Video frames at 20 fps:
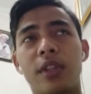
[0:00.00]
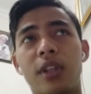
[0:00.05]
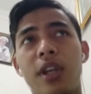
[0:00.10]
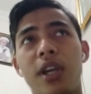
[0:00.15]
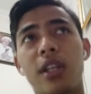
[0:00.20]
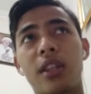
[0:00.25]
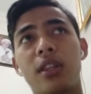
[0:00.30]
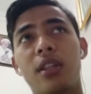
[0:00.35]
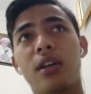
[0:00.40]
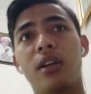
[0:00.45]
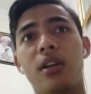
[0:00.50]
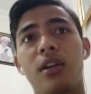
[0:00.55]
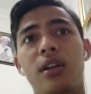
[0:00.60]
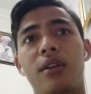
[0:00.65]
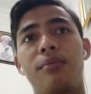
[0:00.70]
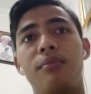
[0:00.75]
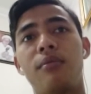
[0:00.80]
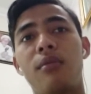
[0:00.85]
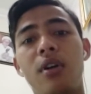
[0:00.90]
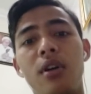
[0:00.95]
get
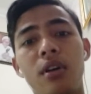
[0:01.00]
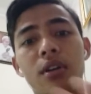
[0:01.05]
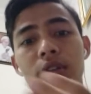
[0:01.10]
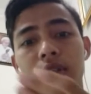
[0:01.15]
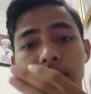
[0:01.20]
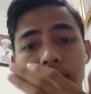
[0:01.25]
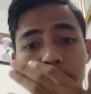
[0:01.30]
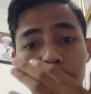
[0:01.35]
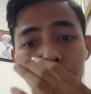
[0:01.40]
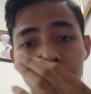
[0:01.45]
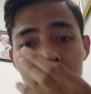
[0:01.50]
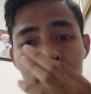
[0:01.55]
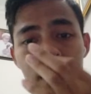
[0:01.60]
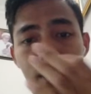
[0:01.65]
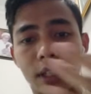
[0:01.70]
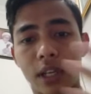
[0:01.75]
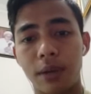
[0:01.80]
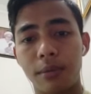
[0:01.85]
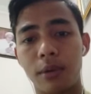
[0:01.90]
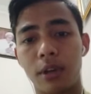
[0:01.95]
more knowledge
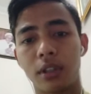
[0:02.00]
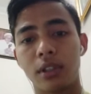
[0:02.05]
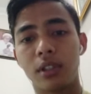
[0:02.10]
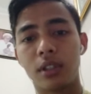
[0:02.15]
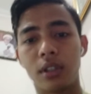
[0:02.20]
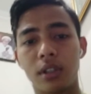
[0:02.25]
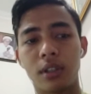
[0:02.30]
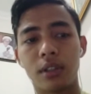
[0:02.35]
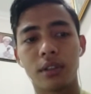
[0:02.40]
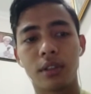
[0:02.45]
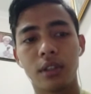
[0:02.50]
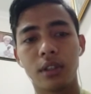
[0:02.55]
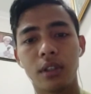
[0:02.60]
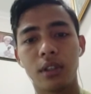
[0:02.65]
about the